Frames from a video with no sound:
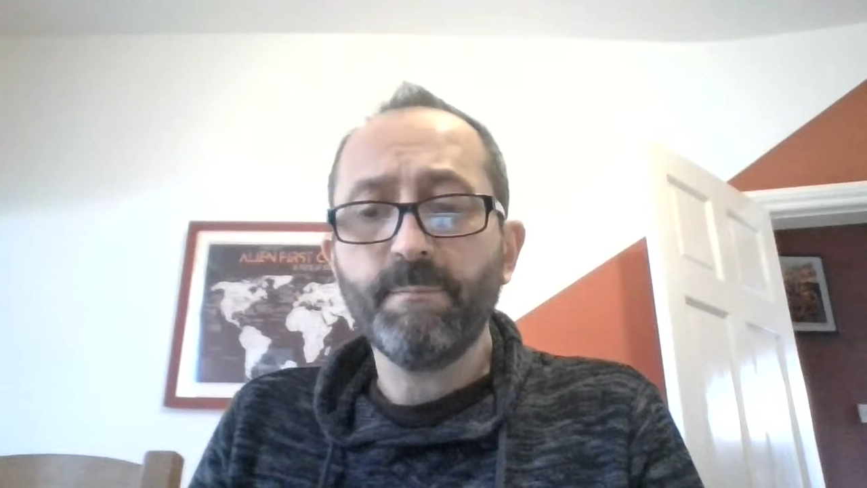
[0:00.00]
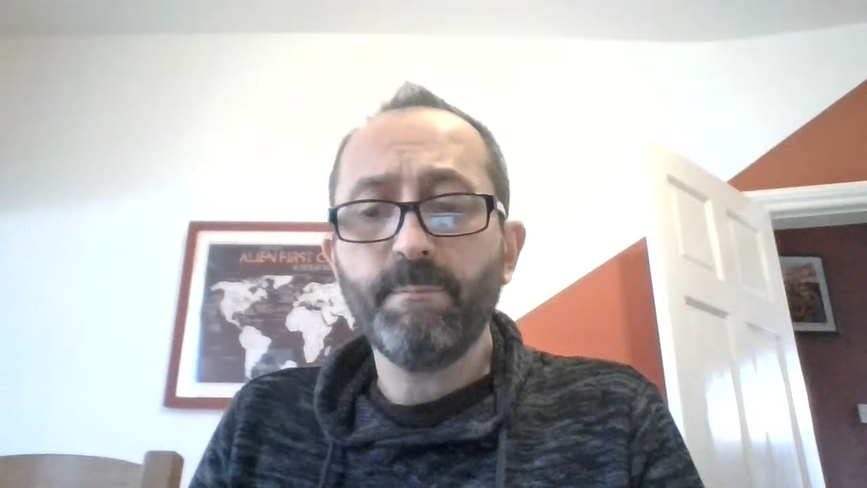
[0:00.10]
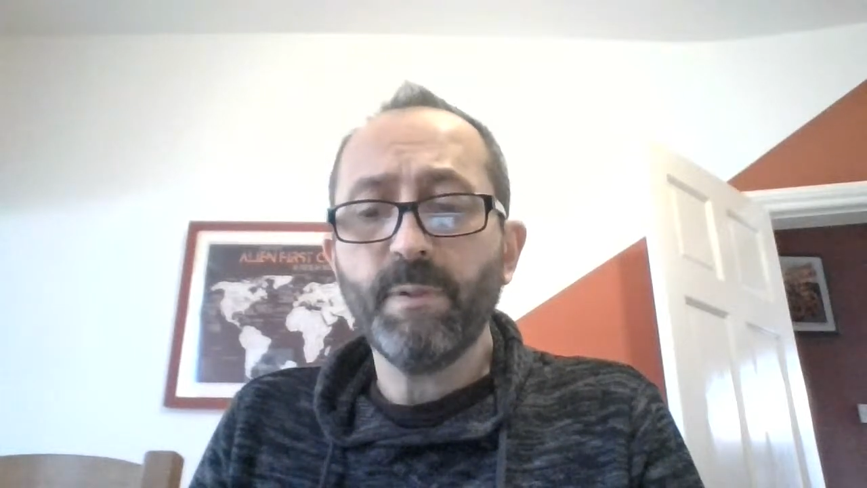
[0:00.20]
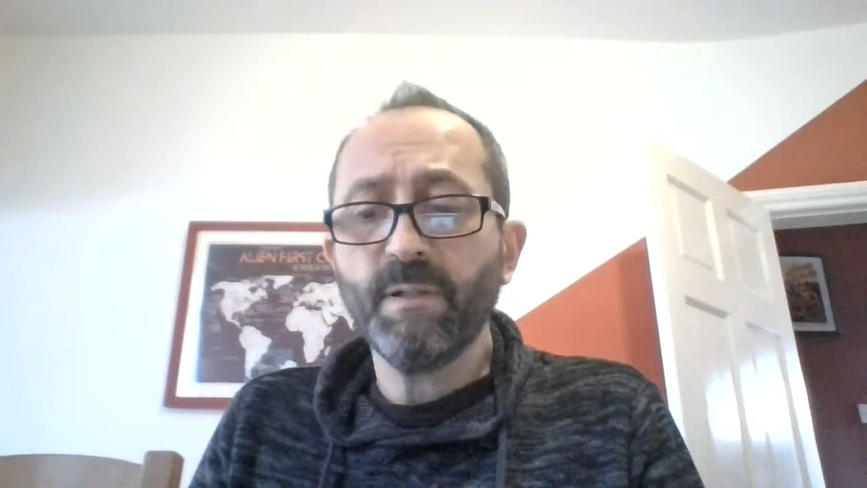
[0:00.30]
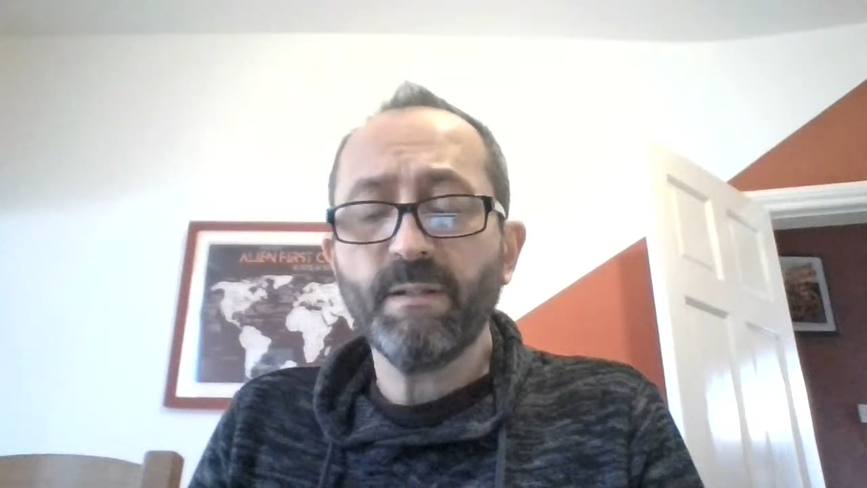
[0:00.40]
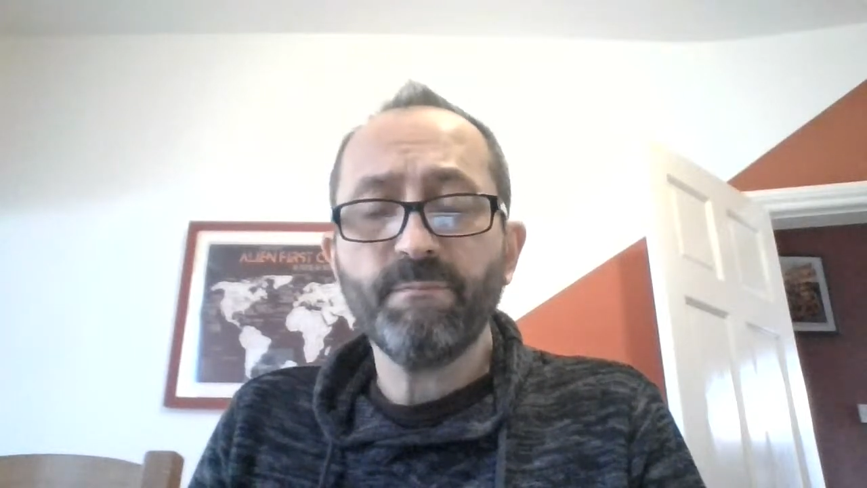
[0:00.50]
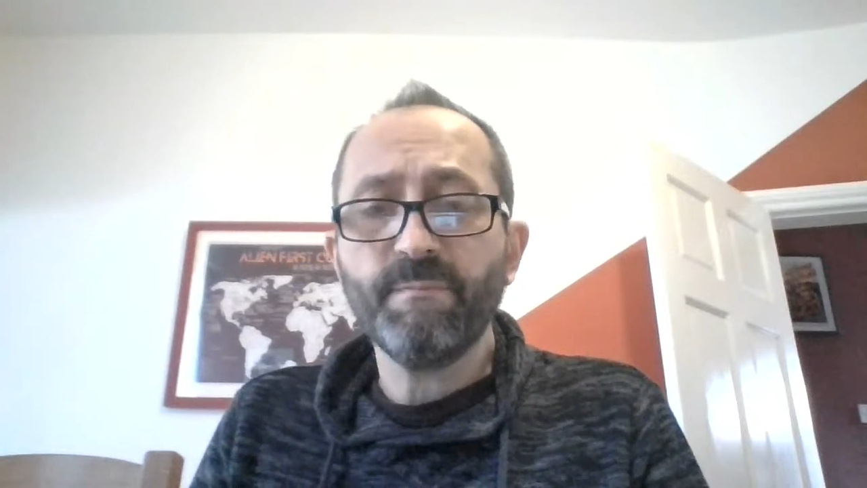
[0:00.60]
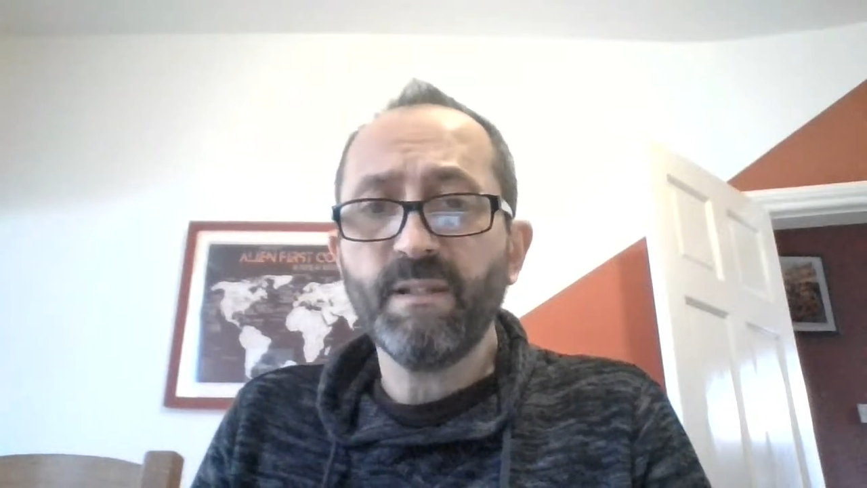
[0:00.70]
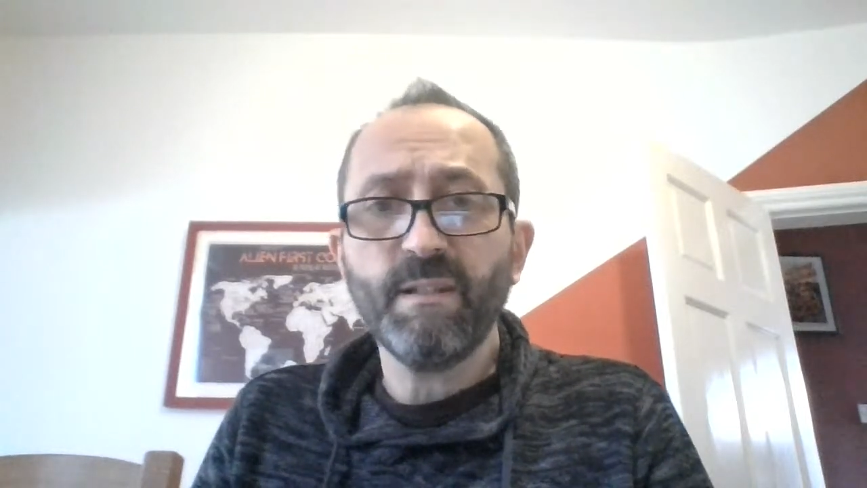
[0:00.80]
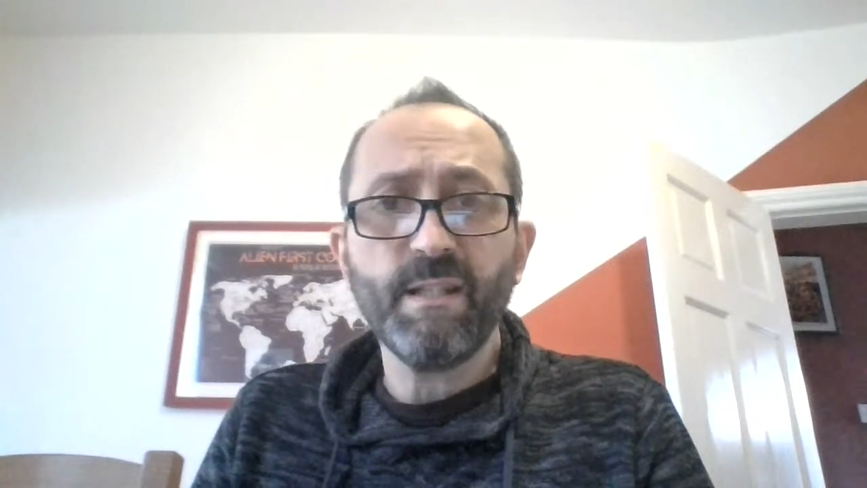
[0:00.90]
but
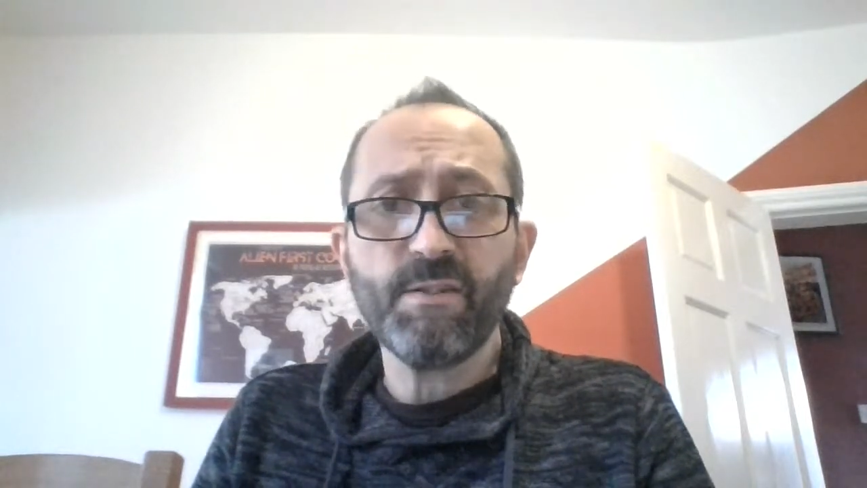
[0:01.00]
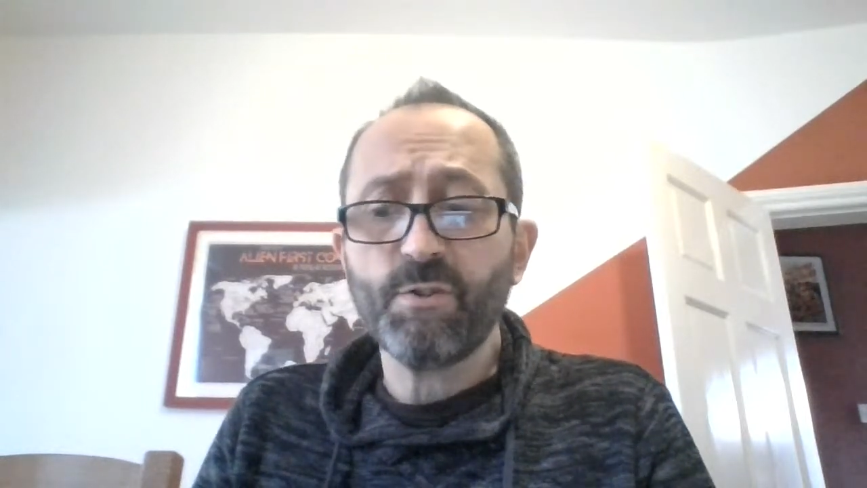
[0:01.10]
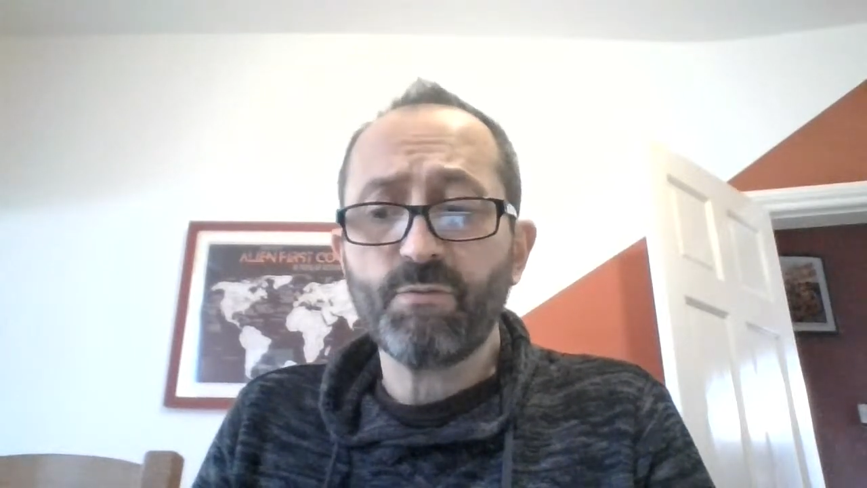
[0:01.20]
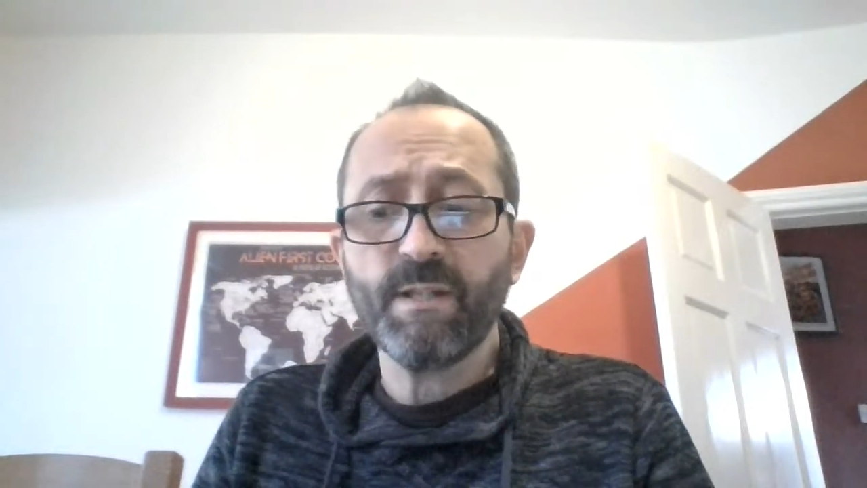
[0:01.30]
he's just